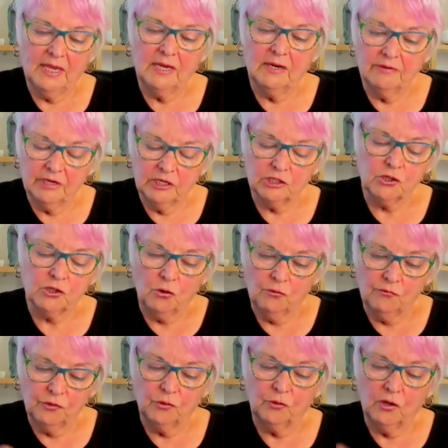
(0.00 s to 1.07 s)
areas
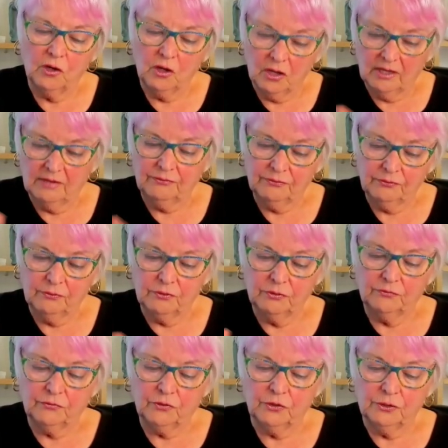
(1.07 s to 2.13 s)
of your life.
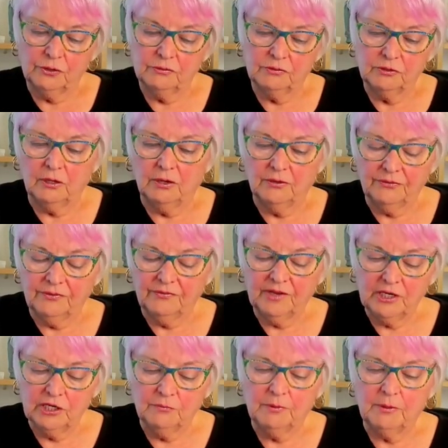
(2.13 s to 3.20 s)
You've got to, I
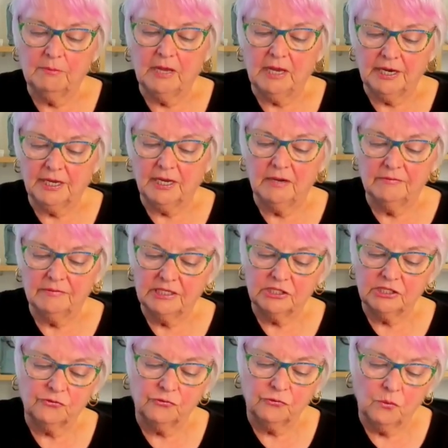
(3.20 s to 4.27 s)
feel you've been mulling over
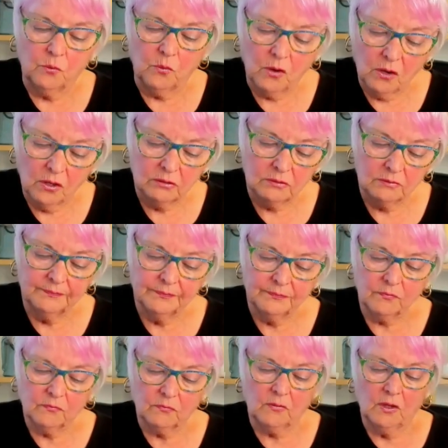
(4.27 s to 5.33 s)
this for a while.
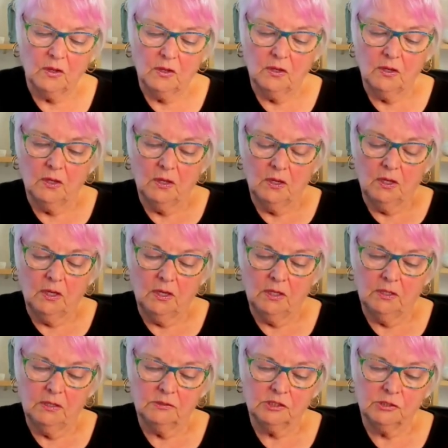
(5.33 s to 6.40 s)

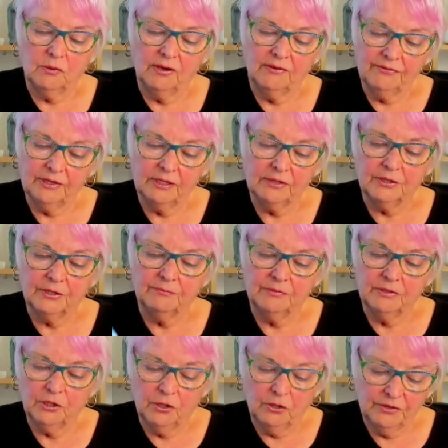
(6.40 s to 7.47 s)
So I feel that,
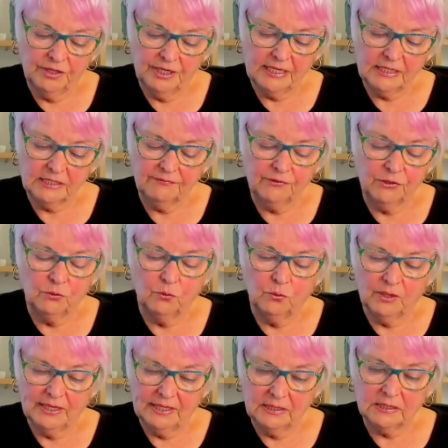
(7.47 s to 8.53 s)
the next few
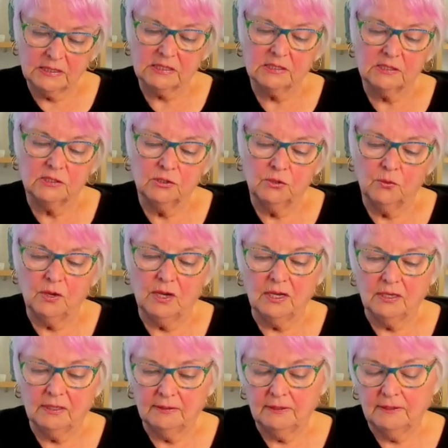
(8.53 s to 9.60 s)
weeks
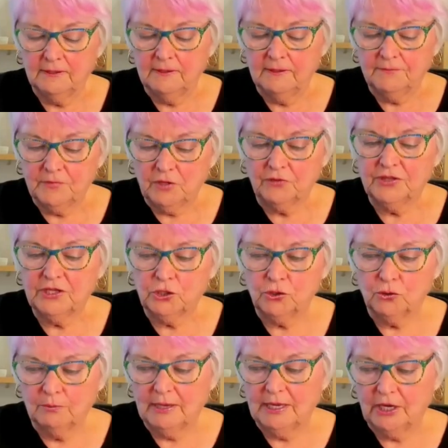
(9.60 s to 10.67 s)
I think
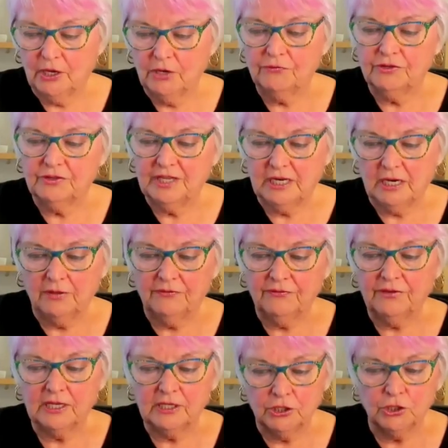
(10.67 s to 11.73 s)
you'll mull over it, and then I
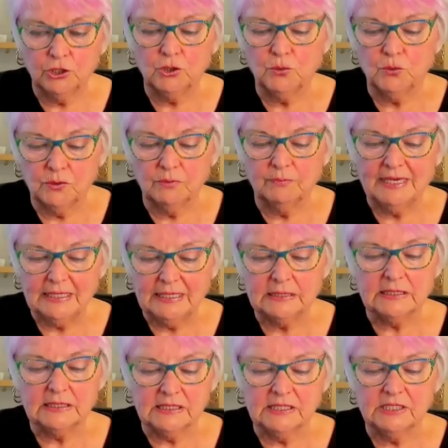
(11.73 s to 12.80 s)
feel that you will make a
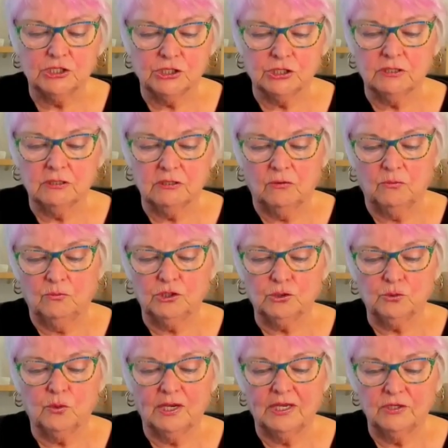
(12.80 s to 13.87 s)
decision on
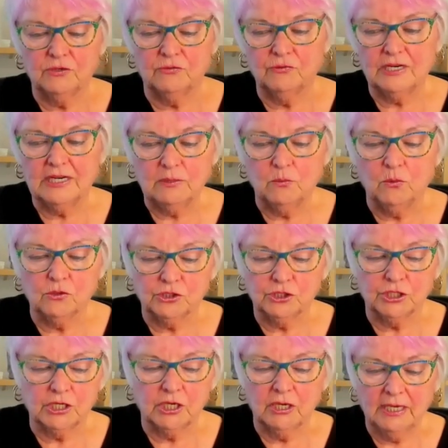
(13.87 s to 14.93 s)
which way you really want
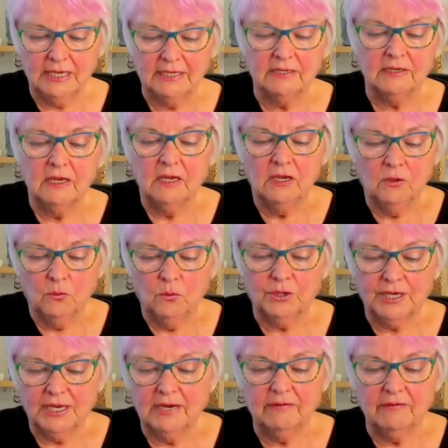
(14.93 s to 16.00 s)
to go ahead,
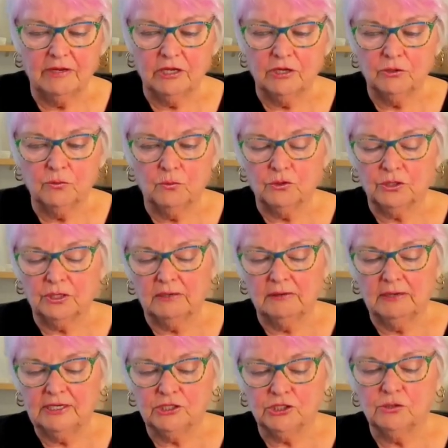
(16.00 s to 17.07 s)
what area you want to
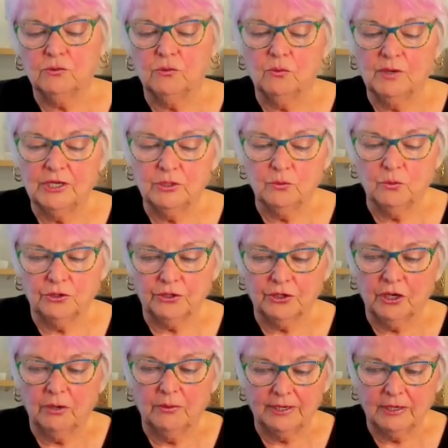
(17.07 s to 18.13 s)
head to, or where you want to
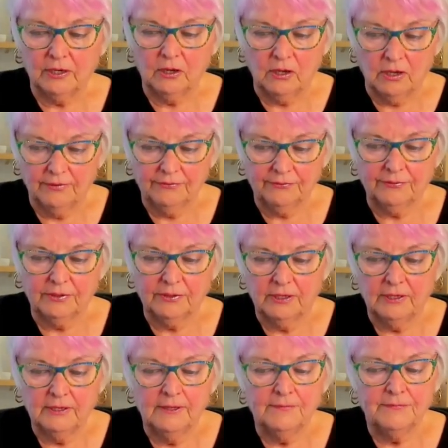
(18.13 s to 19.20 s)
go in life.
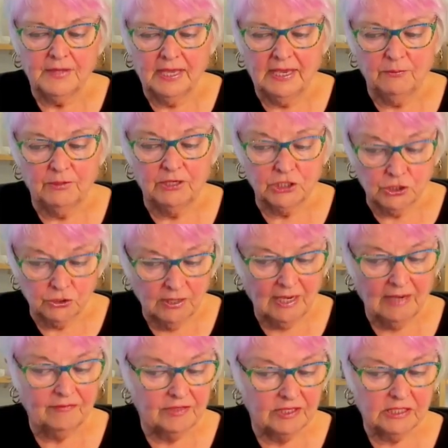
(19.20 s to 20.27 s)
And we do
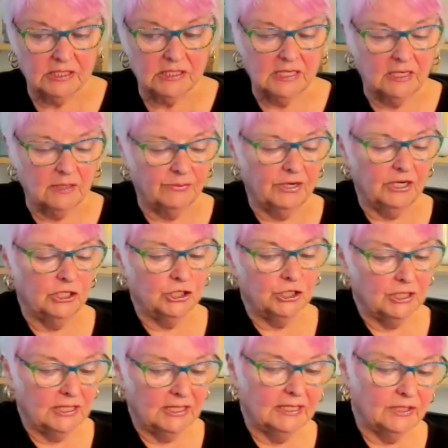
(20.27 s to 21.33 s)
have this
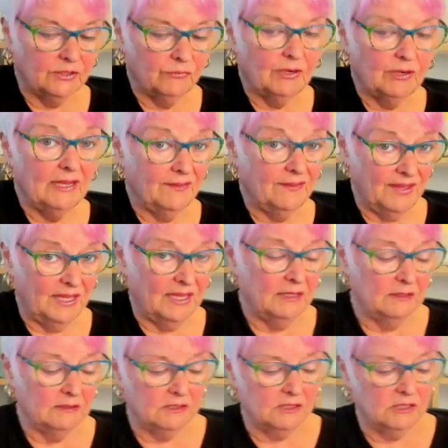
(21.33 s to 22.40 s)
celebration card around
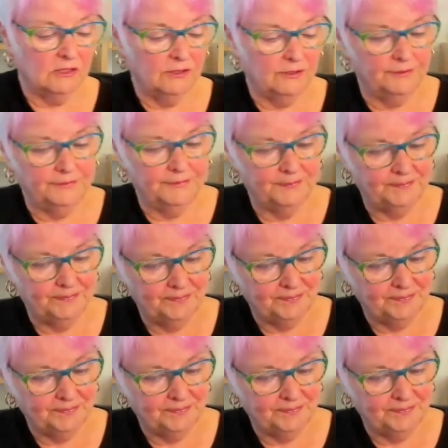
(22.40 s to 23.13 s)
that. So,